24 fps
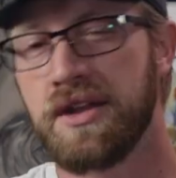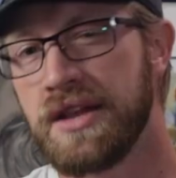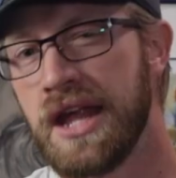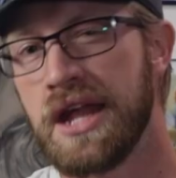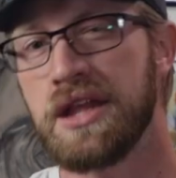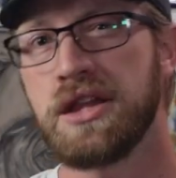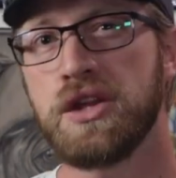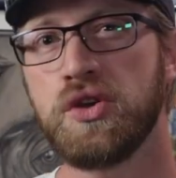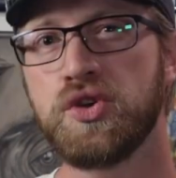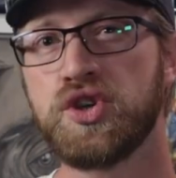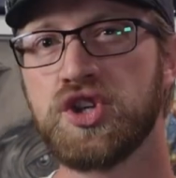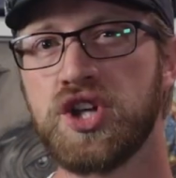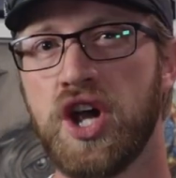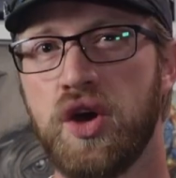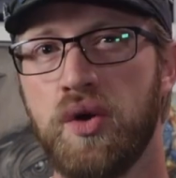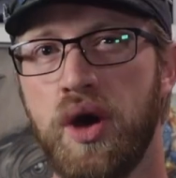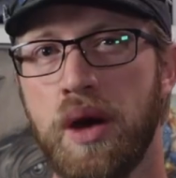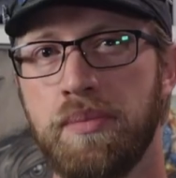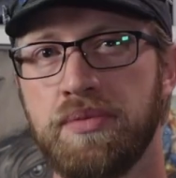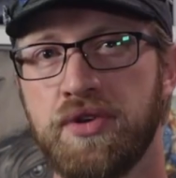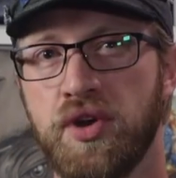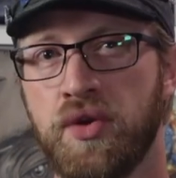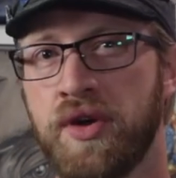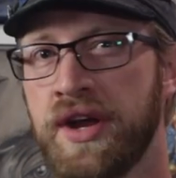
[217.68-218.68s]
Unless you show
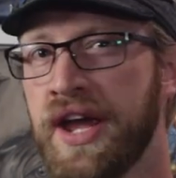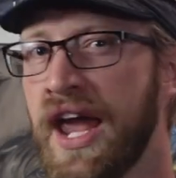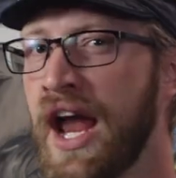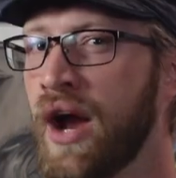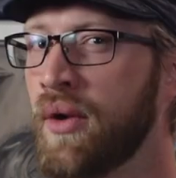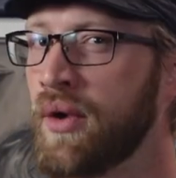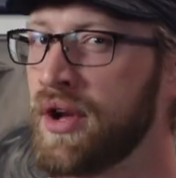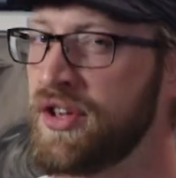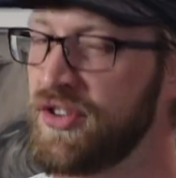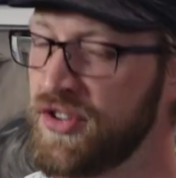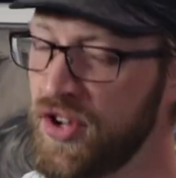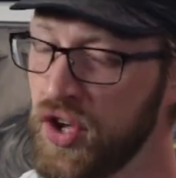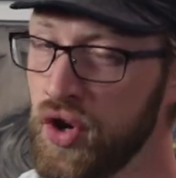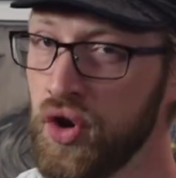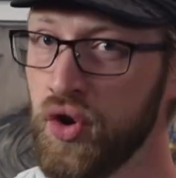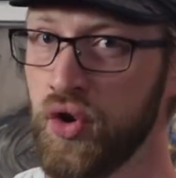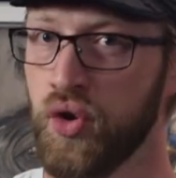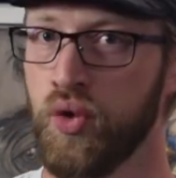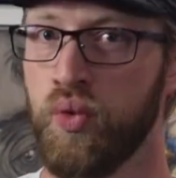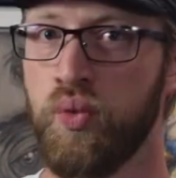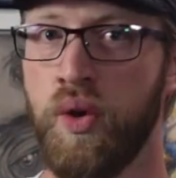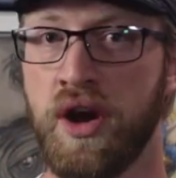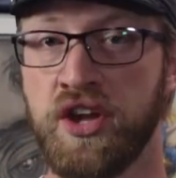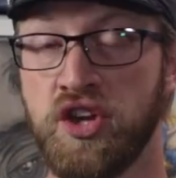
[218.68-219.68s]
up during Era
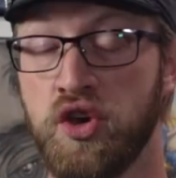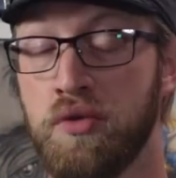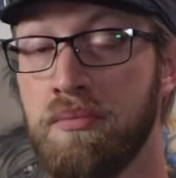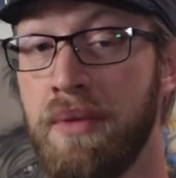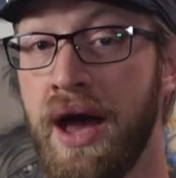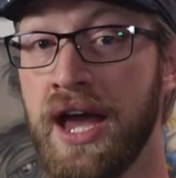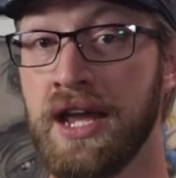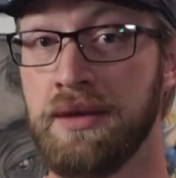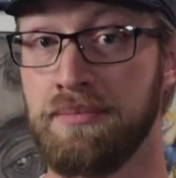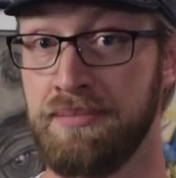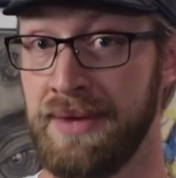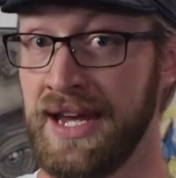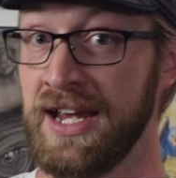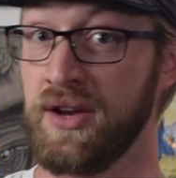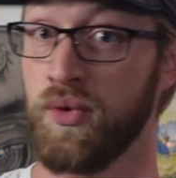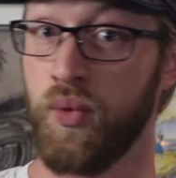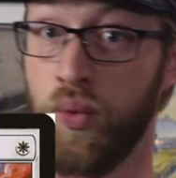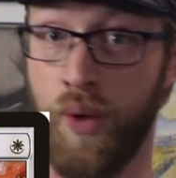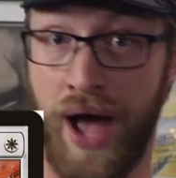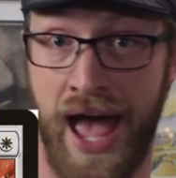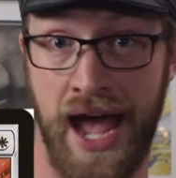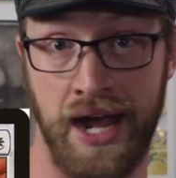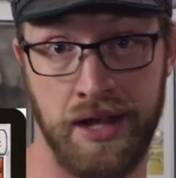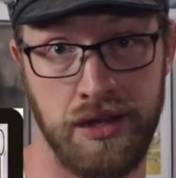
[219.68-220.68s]
2, where you might meet
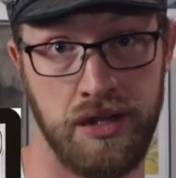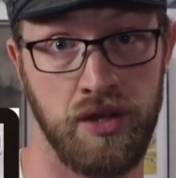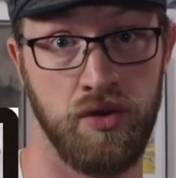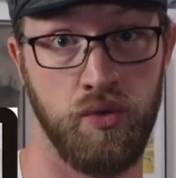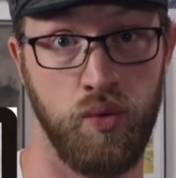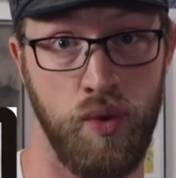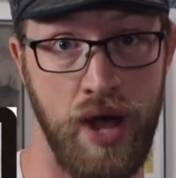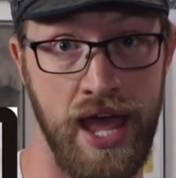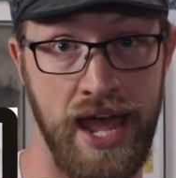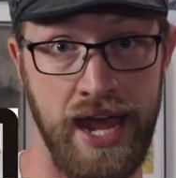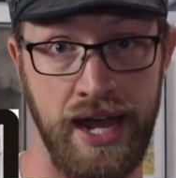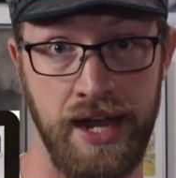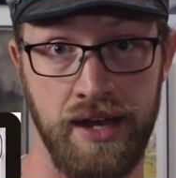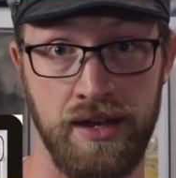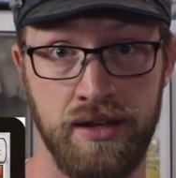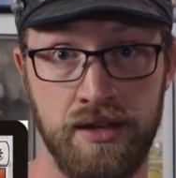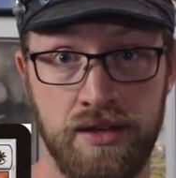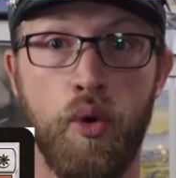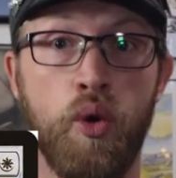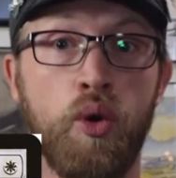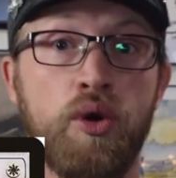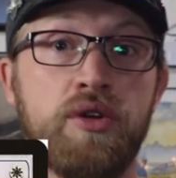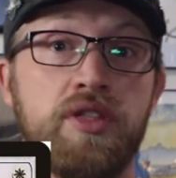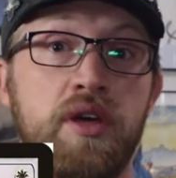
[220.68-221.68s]
Wax and Wayne,
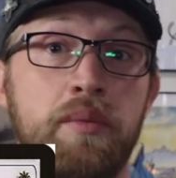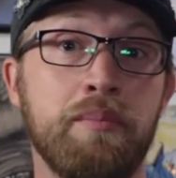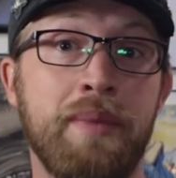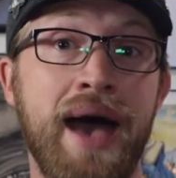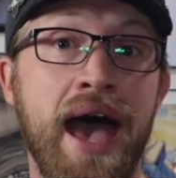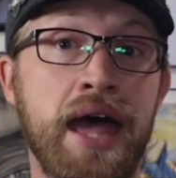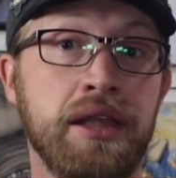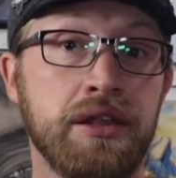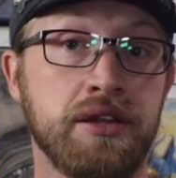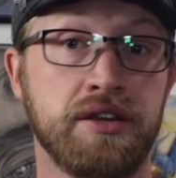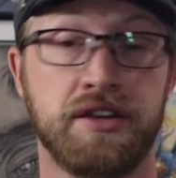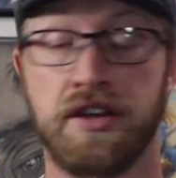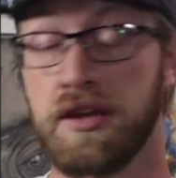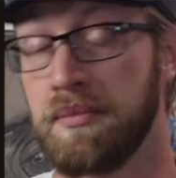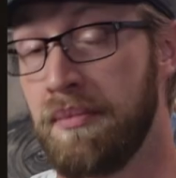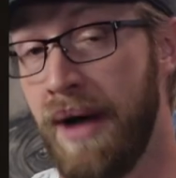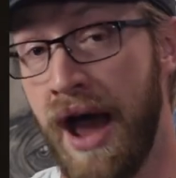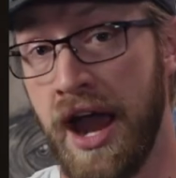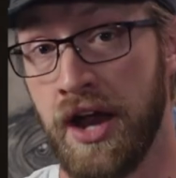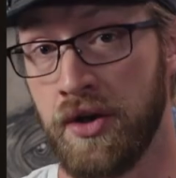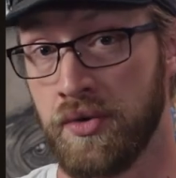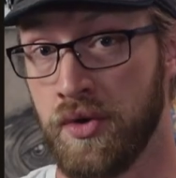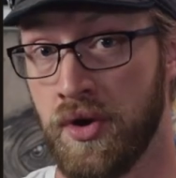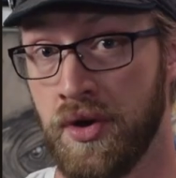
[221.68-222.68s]
or Masked
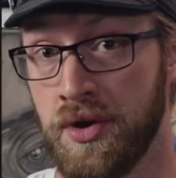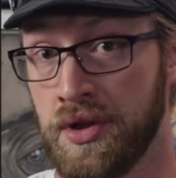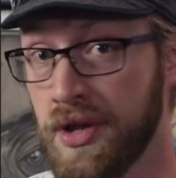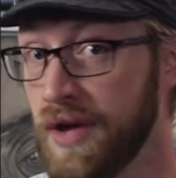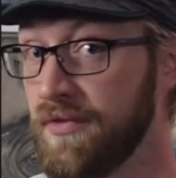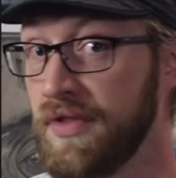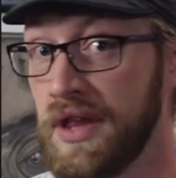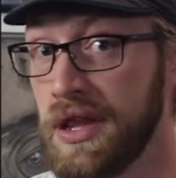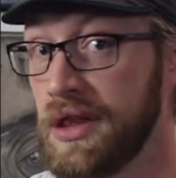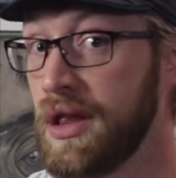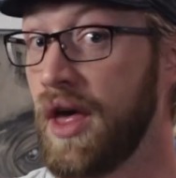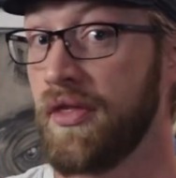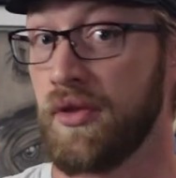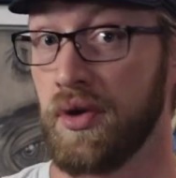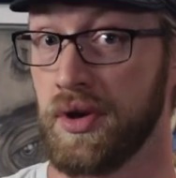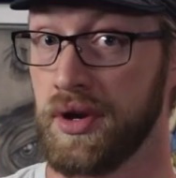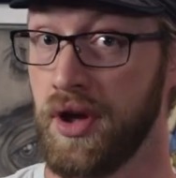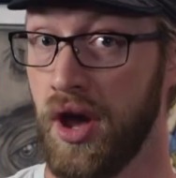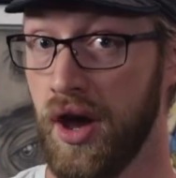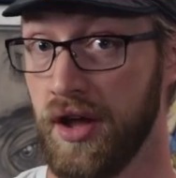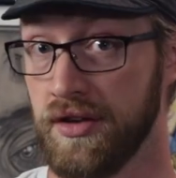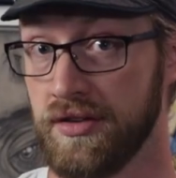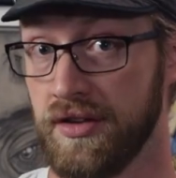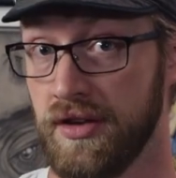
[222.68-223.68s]
Admirers of the Southern
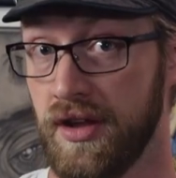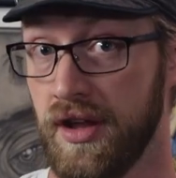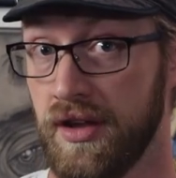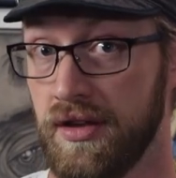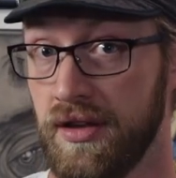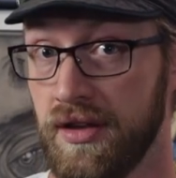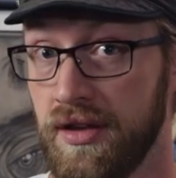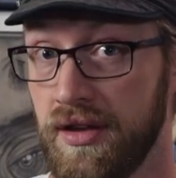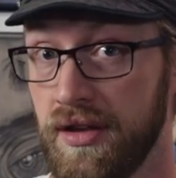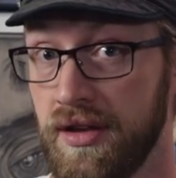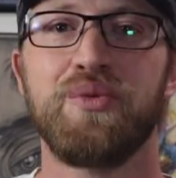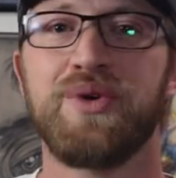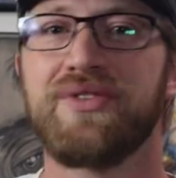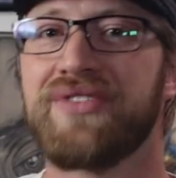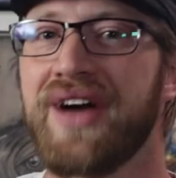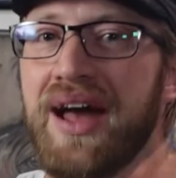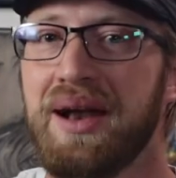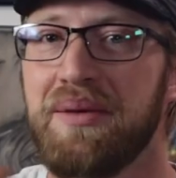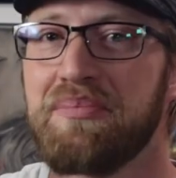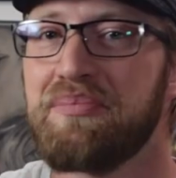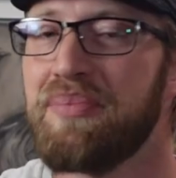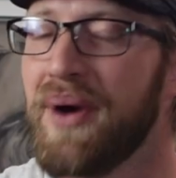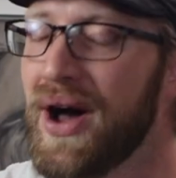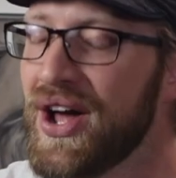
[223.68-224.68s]
Continent. We've got
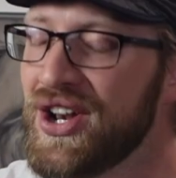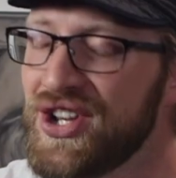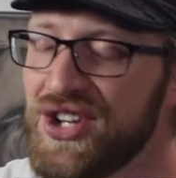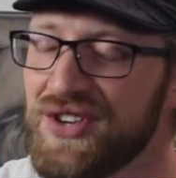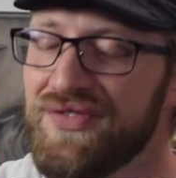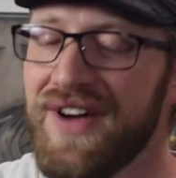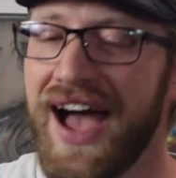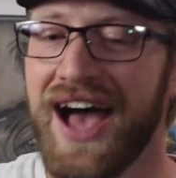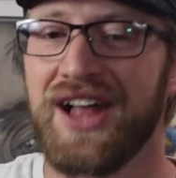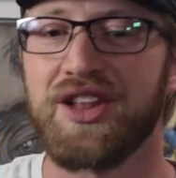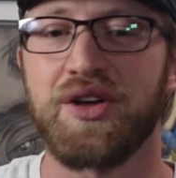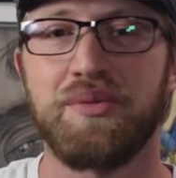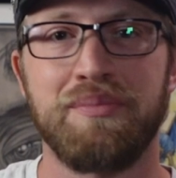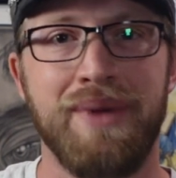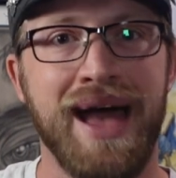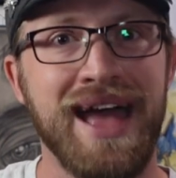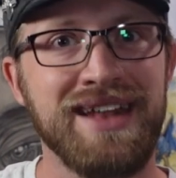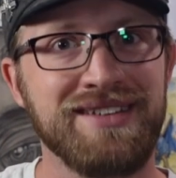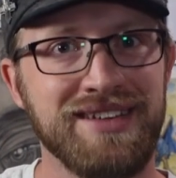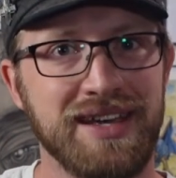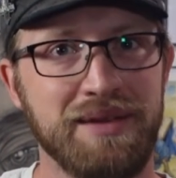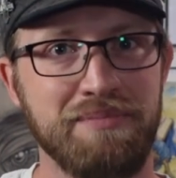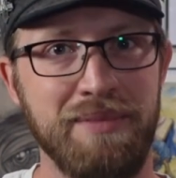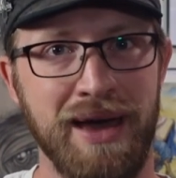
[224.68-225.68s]
a bunch of
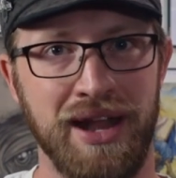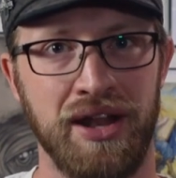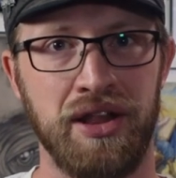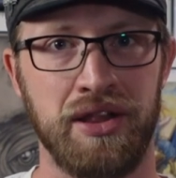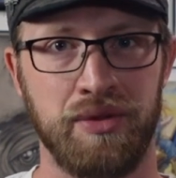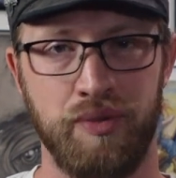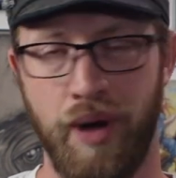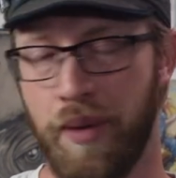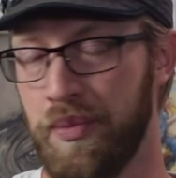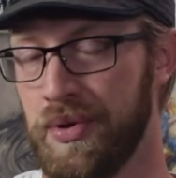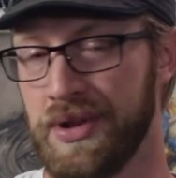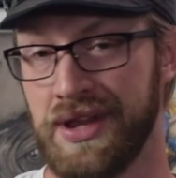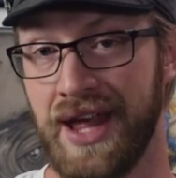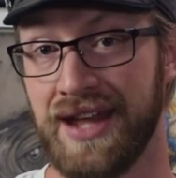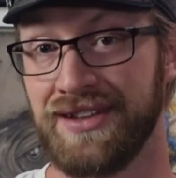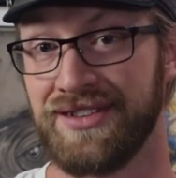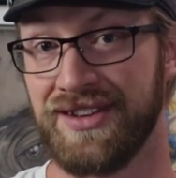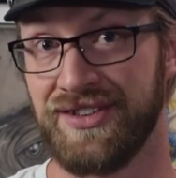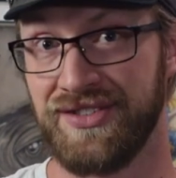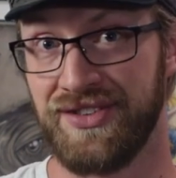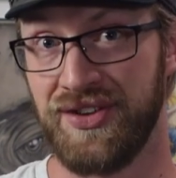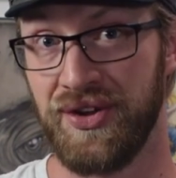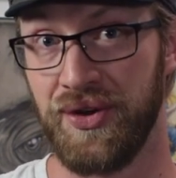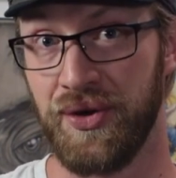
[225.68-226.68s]
allomantic metals
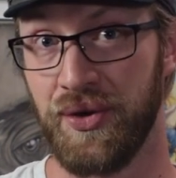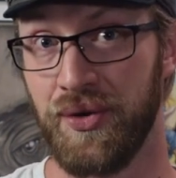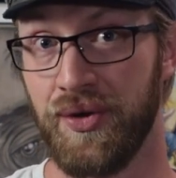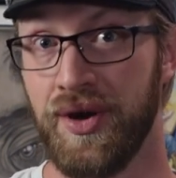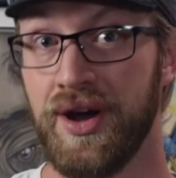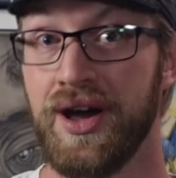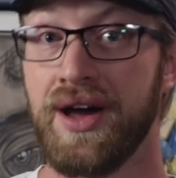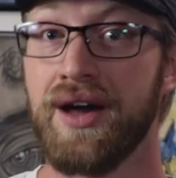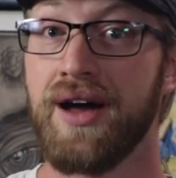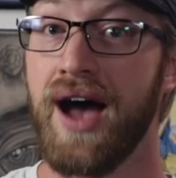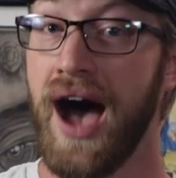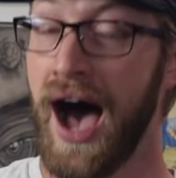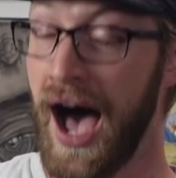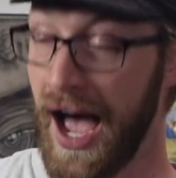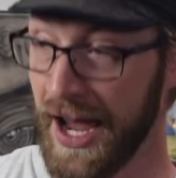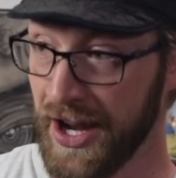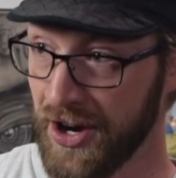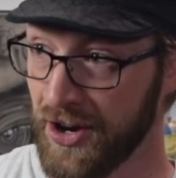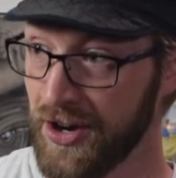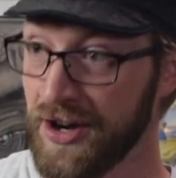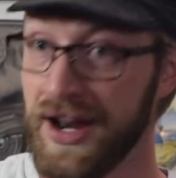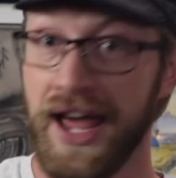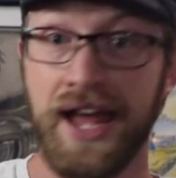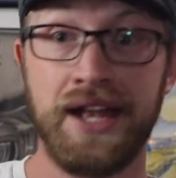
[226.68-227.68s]
represented too.
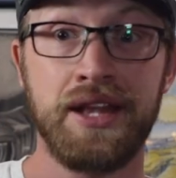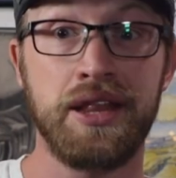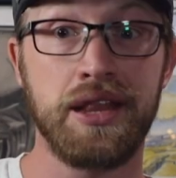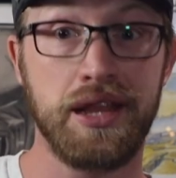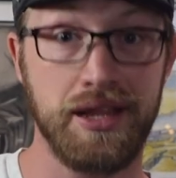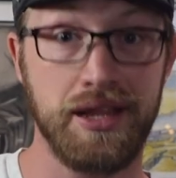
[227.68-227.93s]
Iron and